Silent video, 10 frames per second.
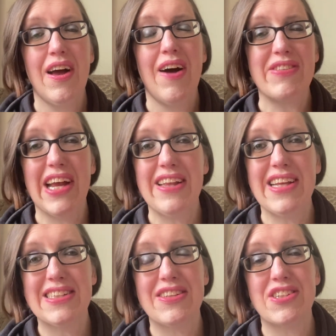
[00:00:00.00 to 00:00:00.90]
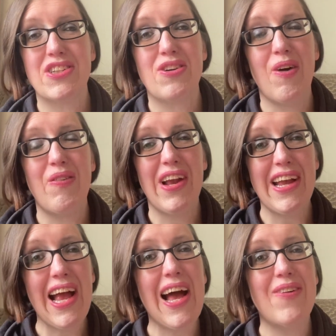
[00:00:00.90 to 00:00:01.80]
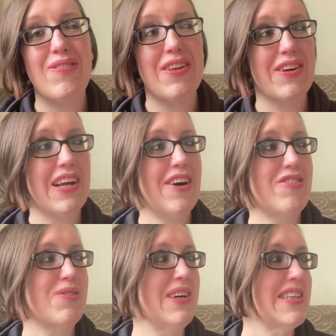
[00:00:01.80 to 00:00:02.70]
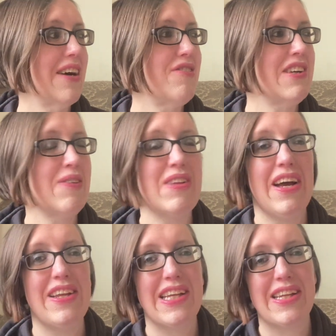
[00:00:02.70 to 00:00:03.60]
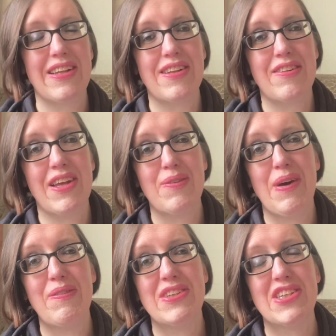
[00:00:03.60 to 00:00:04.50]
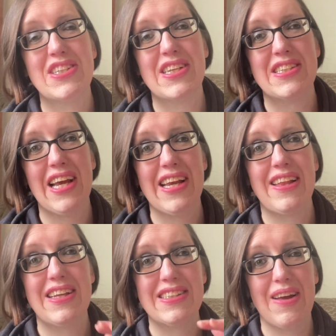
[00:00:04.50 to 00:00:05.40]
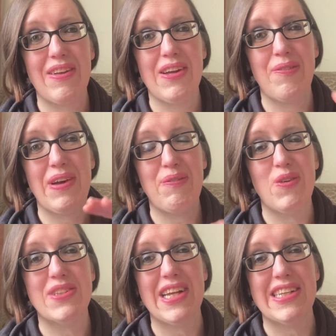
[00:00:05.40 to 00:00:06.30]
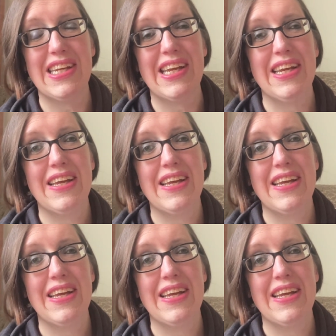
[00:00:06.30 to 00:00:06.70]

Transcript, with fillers: I'm getting things under control, but I am looking after myself and I'm learning at the moment just to take things a little bit more steady.